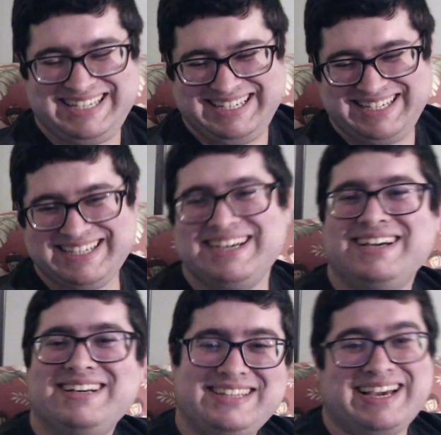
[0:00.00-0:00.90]
Honestly,
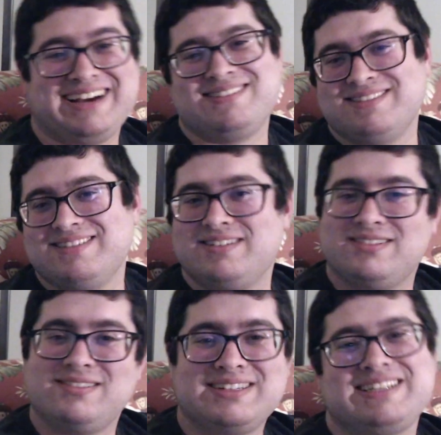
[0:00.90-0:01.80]
I yeah. go either
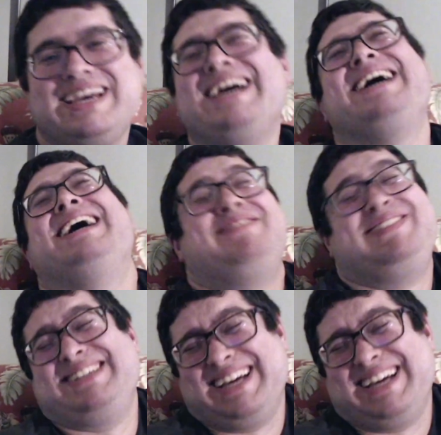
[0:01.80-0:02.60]
way. Yeah,